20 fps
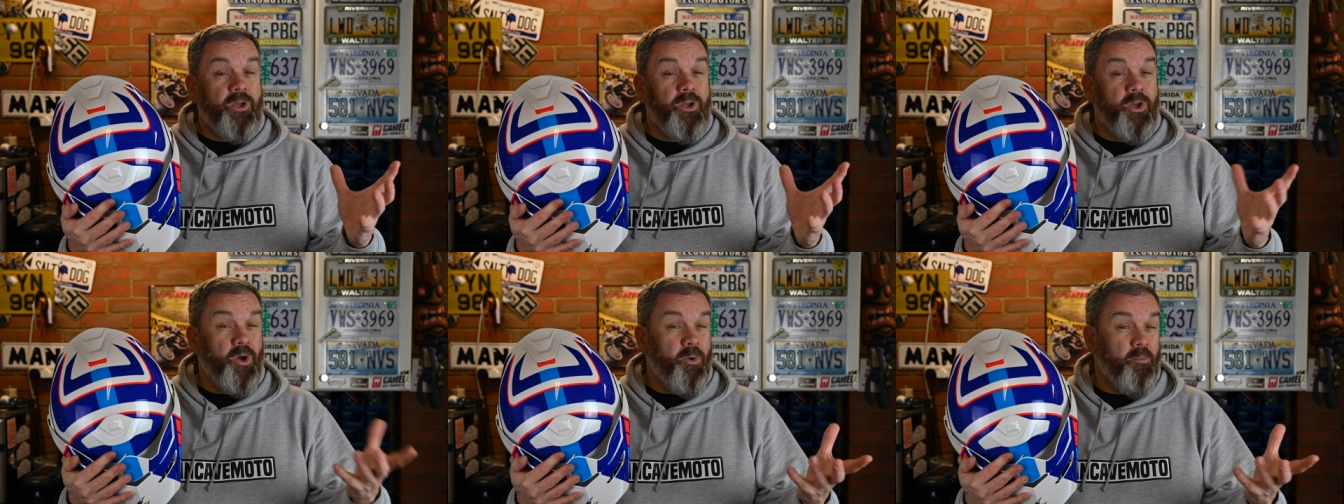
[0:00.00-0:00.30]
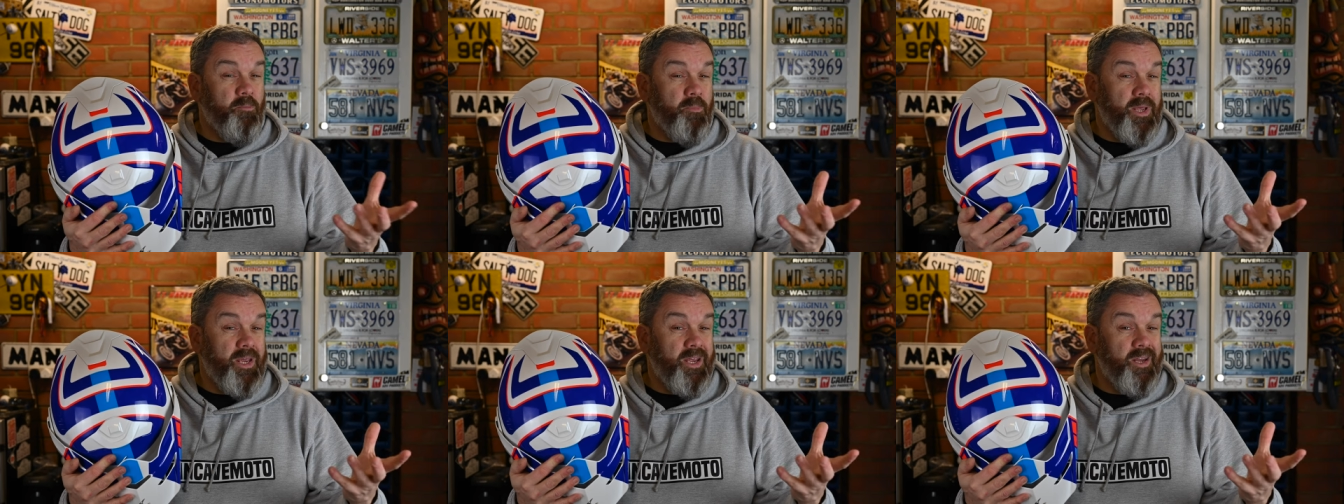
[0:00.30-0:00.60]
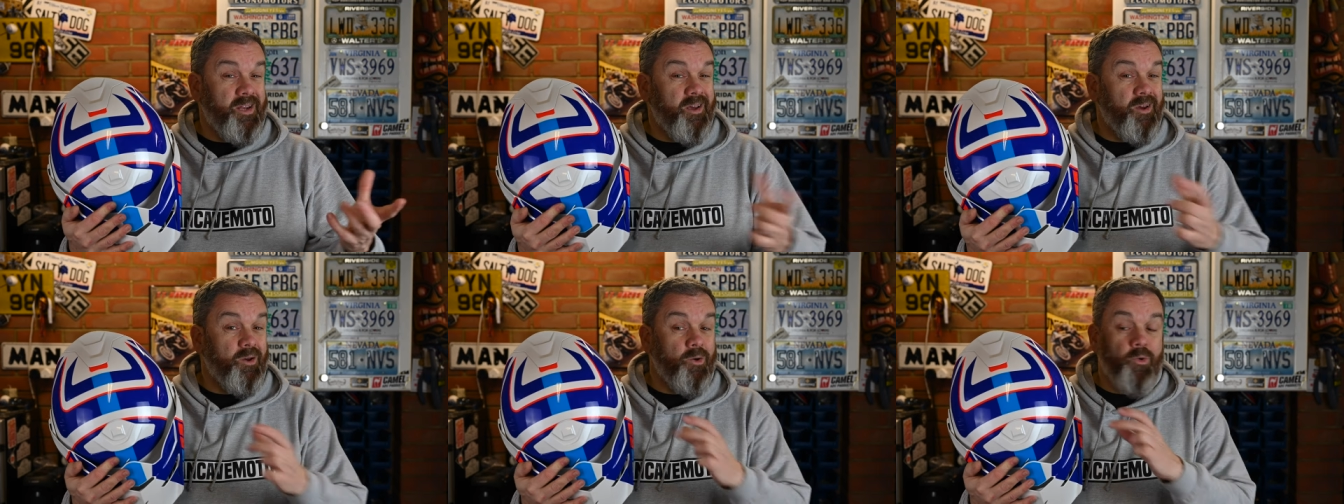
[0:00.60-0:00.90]

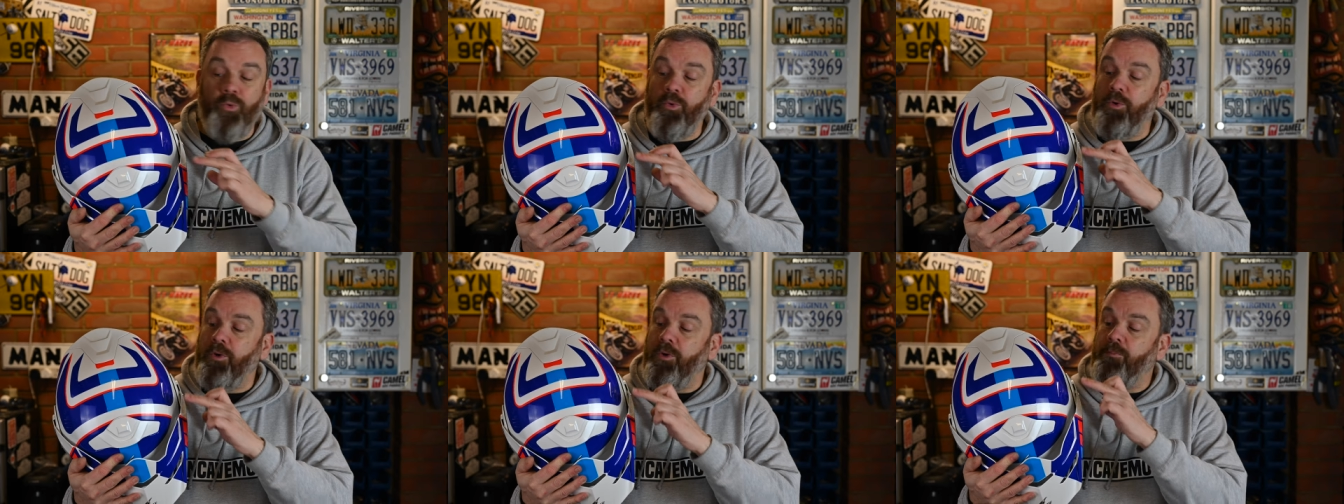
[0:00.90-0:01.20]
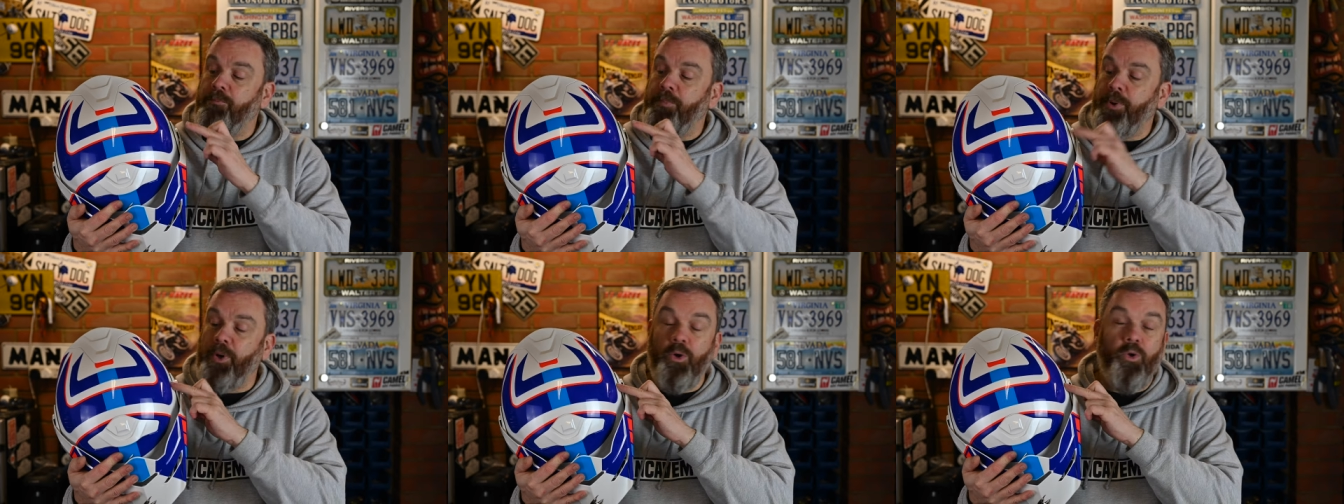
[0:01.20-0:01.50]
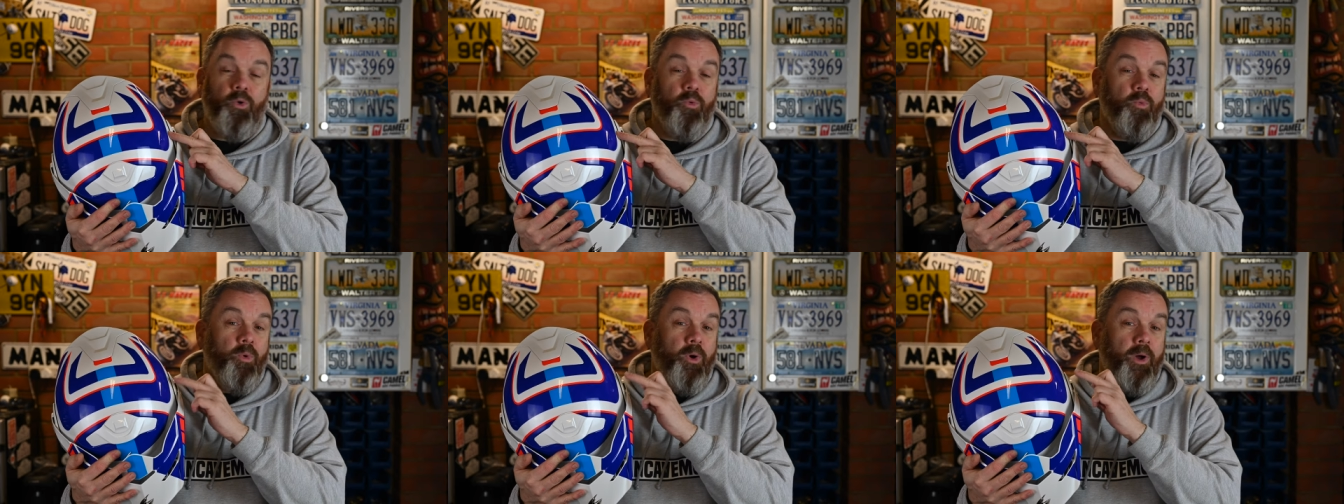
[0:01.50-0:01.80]
Camino
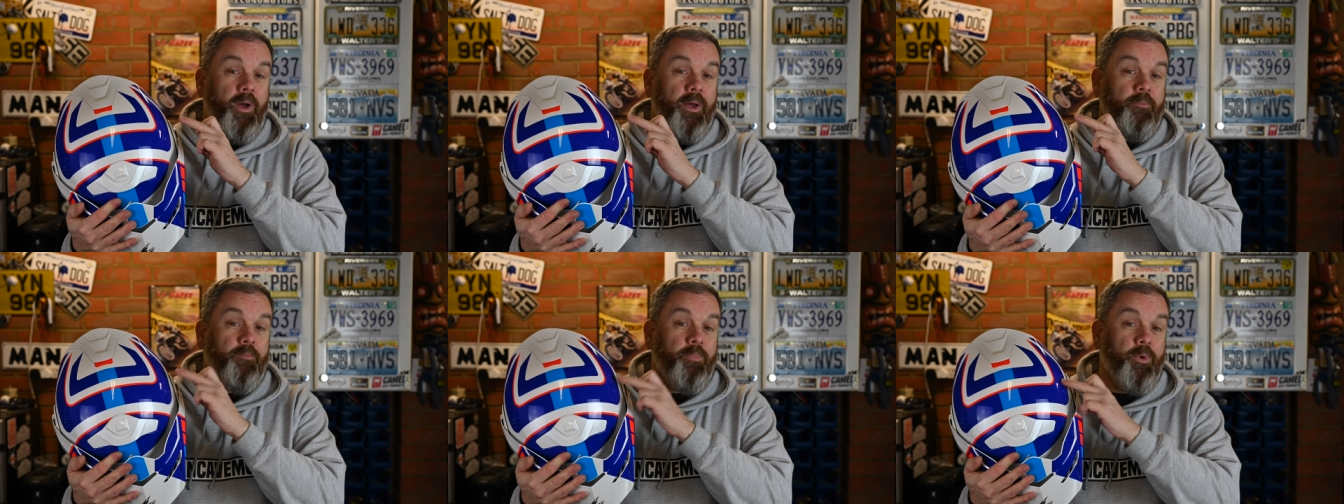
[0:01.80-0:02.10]
pearl white,